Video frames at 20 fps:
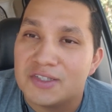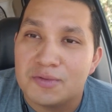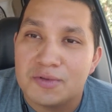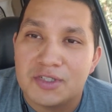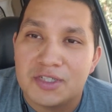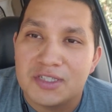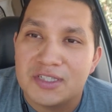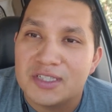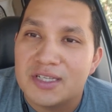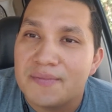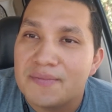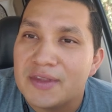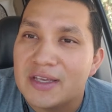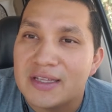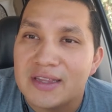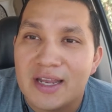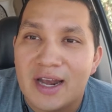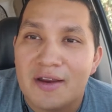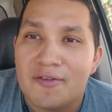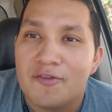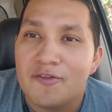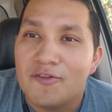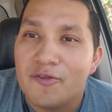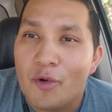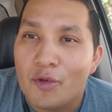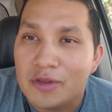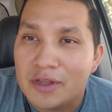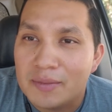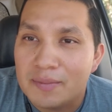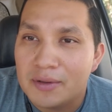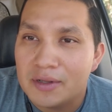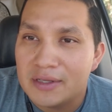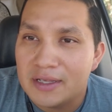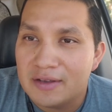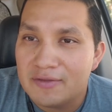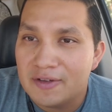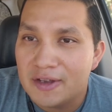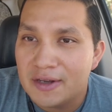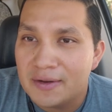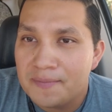which is something that I fully
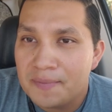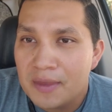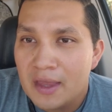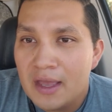believe in.